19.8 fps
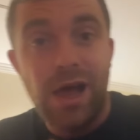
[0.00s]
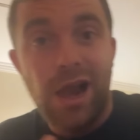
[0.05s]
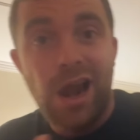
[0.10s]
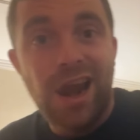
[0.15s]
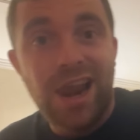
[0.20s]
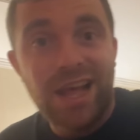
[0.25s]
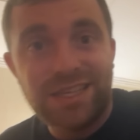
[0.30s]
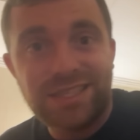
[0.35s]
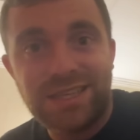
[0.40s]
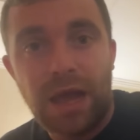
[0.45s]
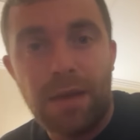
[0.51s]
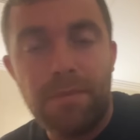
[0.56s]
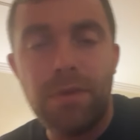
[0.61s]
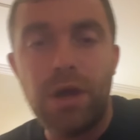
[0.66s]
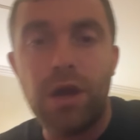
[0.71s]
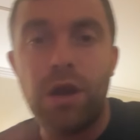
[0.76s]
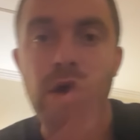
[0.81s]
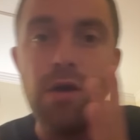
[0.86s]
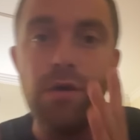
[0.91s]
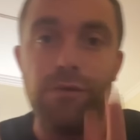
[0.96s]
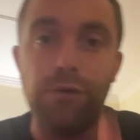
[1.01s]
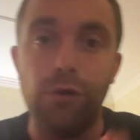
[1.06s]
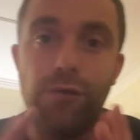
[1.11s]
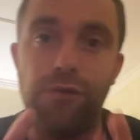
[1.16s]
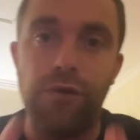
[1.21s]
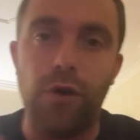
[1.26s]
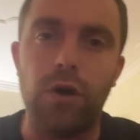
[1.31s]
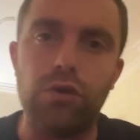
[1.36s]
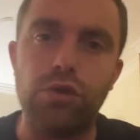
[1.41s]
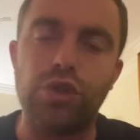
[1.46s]
Last summer, full
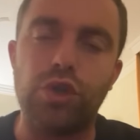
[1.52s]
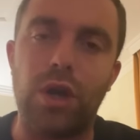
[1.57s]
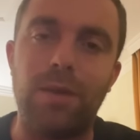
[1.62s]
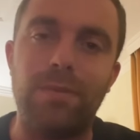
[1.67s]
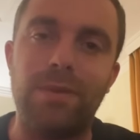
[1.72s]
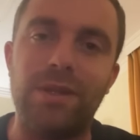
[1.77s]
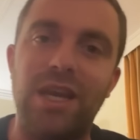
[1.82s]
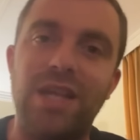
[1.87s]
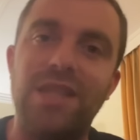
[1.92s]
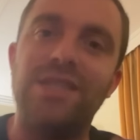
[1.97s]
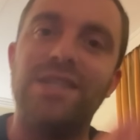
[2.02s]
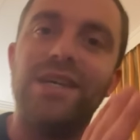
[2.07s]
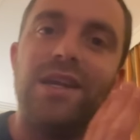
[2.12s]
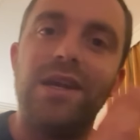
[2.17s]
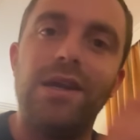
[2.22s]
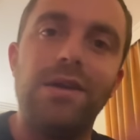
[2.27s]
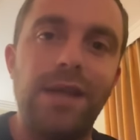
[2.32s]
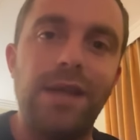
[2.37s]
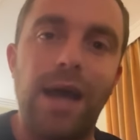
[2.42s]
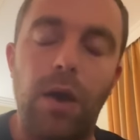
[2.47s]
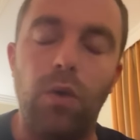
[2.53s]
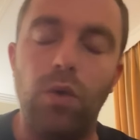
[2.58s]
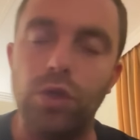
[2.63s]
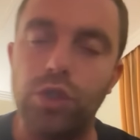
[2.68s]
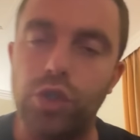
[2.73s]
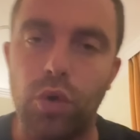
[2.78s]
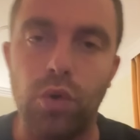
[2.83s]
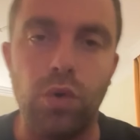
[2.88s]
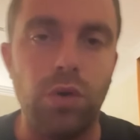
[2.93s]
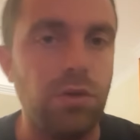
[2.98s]
focus on Real Madrid now.
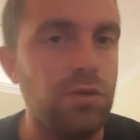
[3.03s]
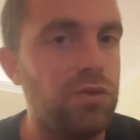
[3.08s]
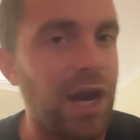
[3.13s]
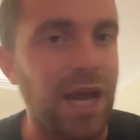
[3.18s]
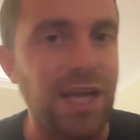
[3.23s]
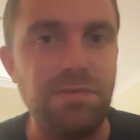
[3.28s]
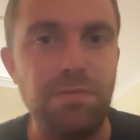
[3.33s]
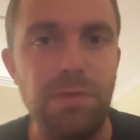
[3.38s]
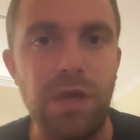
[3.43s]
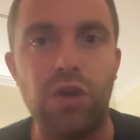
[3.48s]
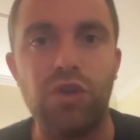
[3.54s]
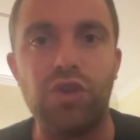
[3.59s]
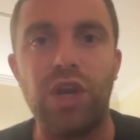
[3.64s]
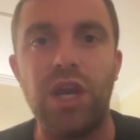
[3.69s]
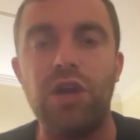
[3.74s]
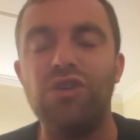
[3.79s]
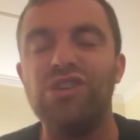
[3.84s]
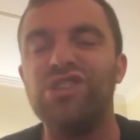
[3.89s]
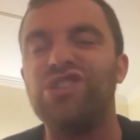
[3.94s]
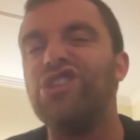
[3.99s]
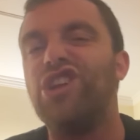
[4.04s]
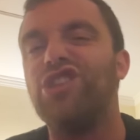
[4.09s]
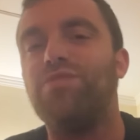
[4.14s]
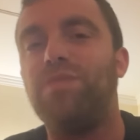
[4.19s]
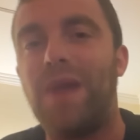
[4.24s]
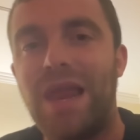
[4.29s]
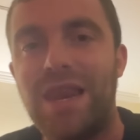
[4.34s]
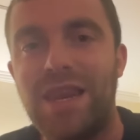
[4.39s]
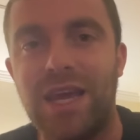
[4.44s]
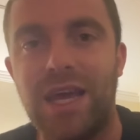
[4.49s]
So, trust me, Rodrygo is not
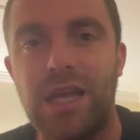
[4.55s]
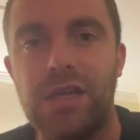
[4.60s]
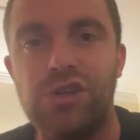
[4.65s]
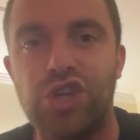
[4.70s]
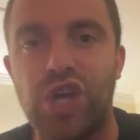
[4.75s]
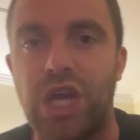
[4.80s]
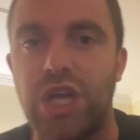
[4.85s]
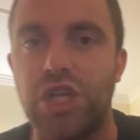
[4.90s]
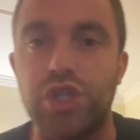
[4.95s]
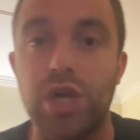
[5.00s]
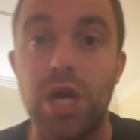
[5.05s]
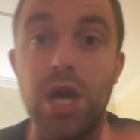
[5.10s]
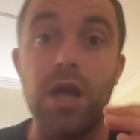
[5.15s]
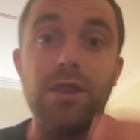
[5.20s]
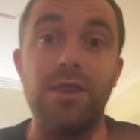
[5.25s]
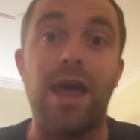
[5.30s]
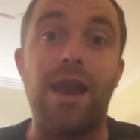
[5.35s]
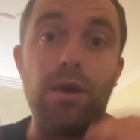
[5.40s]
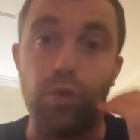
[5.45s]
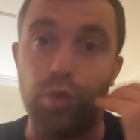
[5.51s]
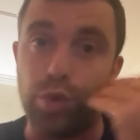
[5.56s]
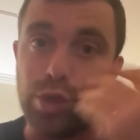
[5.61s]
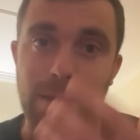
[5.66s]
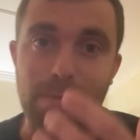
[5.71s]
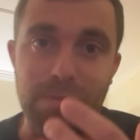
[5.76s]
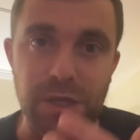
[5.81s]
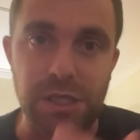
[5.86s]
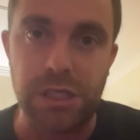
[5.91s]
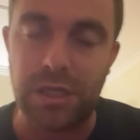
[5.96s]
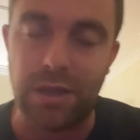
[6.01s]
planning any change. Then, what
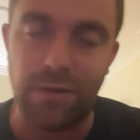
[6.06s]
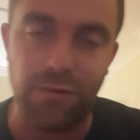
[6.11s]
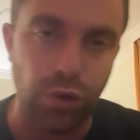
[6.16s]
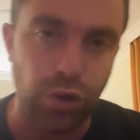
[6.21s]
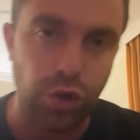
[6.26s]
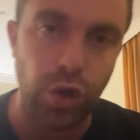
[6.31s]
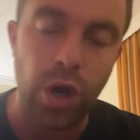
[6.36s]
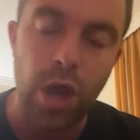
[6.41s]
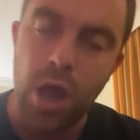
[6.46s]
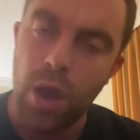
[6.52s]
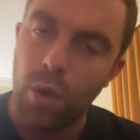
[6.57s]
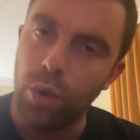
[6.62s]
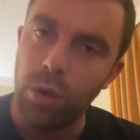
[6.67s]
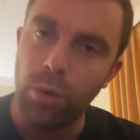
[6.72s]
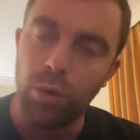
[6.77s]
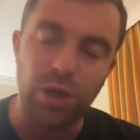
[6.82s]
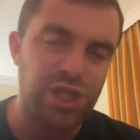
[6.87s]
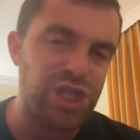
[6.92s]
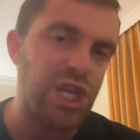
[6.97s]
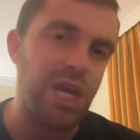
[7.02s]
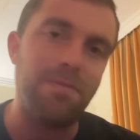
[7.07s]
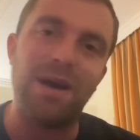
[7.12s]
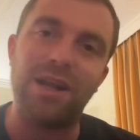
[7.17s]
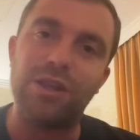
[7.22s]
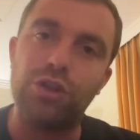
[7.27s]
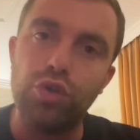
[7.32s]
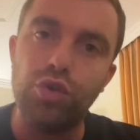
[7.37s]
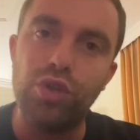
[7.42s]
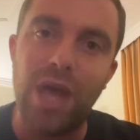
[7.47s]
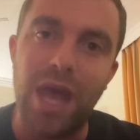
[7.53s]
happens in the future? We will see,
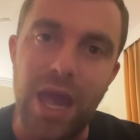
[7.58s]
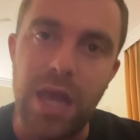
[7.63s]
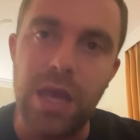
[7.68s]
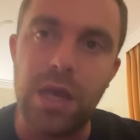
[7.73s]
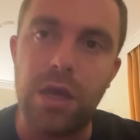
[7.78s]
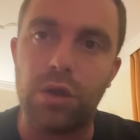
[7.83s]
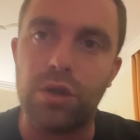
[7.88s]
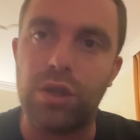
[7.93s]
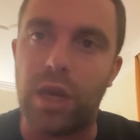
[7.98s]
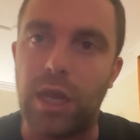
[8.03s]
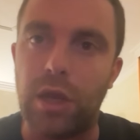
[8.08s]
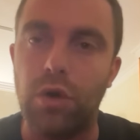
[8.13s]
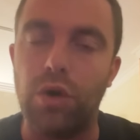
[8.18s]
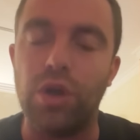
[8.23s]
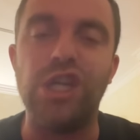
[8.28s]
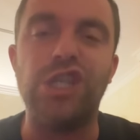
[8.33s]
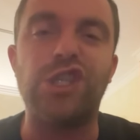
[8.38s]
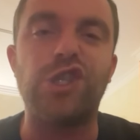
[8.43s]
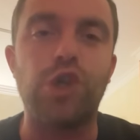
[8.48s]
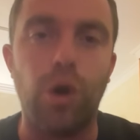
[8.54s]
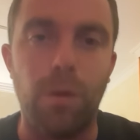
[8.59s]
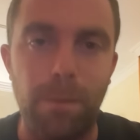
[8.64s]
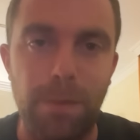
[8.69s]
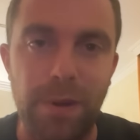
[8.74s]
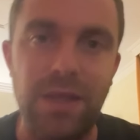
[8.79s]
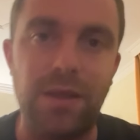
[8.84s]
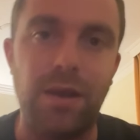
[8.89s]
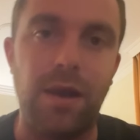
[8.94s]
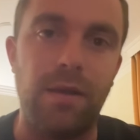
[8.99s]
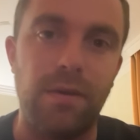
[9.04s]
but today, Rodrygo is
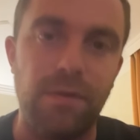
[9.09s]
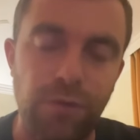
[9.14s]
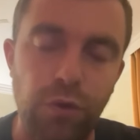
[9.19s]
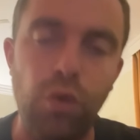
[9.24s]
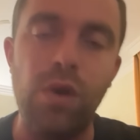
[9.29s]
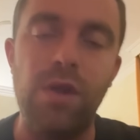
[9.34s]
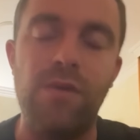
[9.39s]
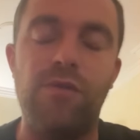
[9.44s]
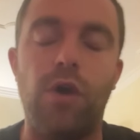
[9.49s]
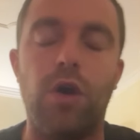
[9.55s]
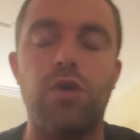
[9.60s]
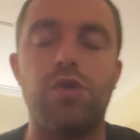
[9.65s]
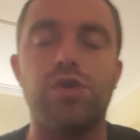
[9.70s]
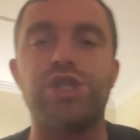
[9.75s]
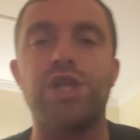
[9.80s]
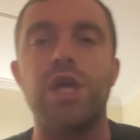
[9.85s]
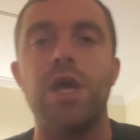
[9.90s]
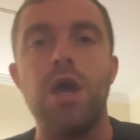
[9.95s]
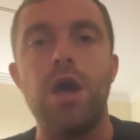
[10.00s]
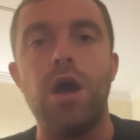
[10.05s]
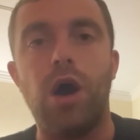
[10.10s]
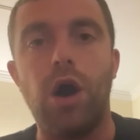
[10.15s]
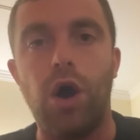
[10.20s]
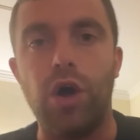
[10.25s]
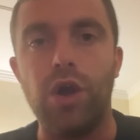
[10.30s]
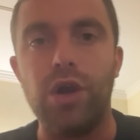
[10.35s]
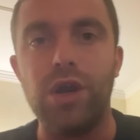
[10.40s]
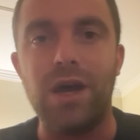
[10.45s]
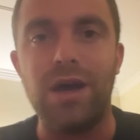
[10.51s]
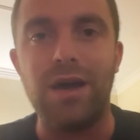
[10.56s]
completely, fully focused
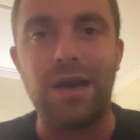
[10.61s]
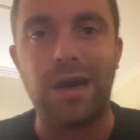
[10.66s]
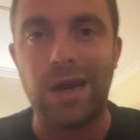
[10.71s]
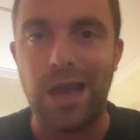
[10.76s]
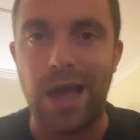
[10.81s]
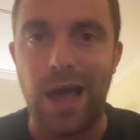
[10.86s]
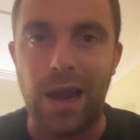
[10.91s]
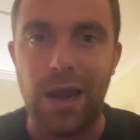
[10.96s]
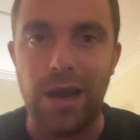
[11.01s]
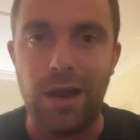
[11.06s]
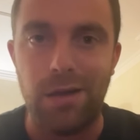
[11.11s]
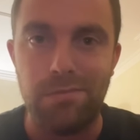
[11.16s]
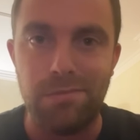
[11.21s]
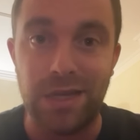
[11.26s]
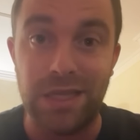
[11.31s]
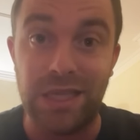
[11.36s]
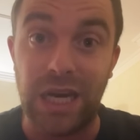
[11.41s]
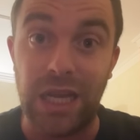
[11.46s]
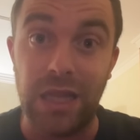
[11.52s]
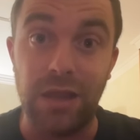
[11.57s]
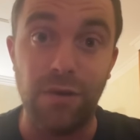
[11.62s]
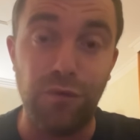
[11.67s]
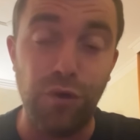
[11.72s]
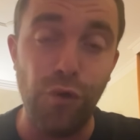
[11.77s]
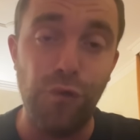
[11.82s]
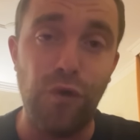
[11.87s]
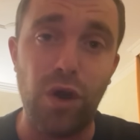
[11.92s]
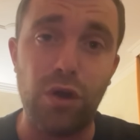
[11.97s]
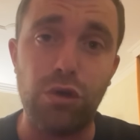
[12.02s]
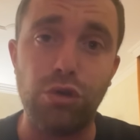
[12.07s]
on Real Madrid.
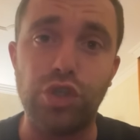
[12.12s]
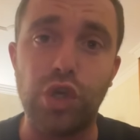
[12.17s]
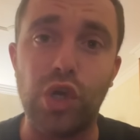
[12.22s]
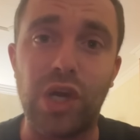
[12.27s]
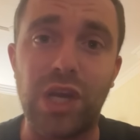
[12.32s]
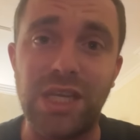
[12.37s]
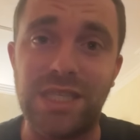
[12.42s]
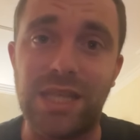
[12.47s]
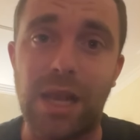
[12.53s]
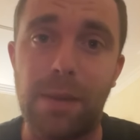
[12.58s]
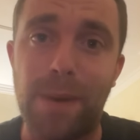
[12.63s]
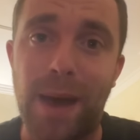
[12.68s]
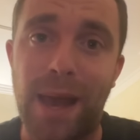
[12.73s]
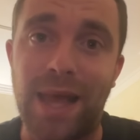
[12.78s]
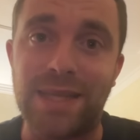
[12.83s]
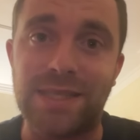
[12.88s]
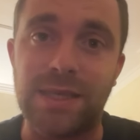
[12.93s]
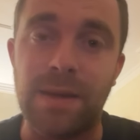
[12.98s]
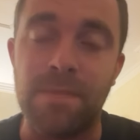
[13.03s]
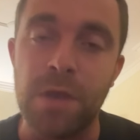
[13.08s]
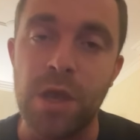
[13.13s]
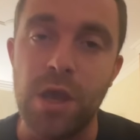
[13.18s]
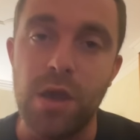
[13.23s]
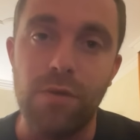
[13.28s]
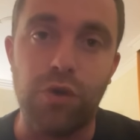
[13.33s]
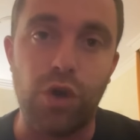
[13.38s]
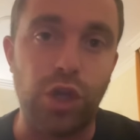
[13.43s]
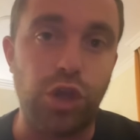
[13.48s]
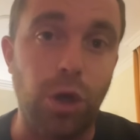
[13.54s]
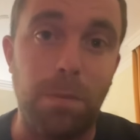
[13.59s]
Full focus on Crystal Palace
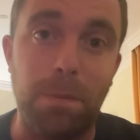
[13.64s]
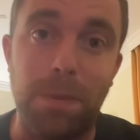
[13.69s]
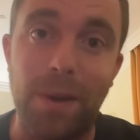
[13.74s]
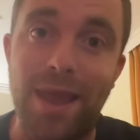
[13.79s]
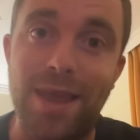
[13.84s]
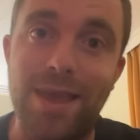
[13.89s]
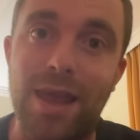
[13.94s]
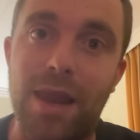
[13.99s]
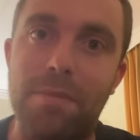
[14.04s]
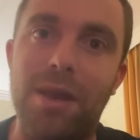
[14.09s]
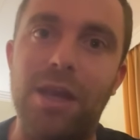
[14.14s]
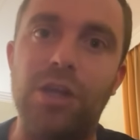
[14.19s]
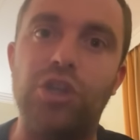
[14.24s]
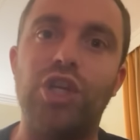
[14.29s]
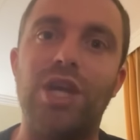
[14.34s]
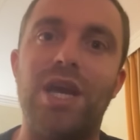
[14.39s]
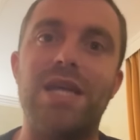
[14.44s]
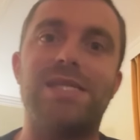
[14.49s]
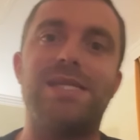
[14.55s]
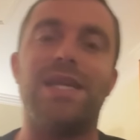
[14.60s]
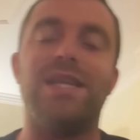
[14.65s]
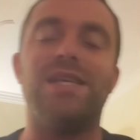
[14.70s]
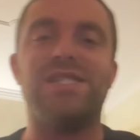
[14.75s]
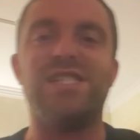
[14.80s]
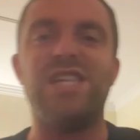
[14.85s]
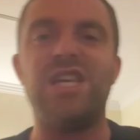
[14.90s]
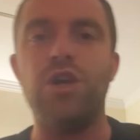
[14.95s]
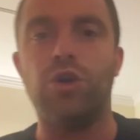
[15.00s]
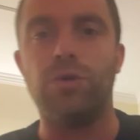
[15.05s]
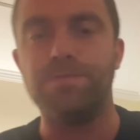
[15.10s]
for a top player, Eder Chiesa, the
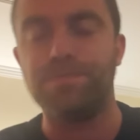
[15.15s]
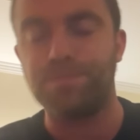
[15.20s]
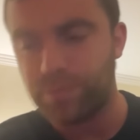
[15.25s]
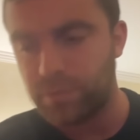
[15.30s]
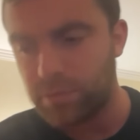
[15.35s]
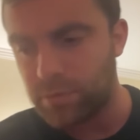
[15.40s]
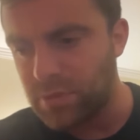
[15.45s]
CEO.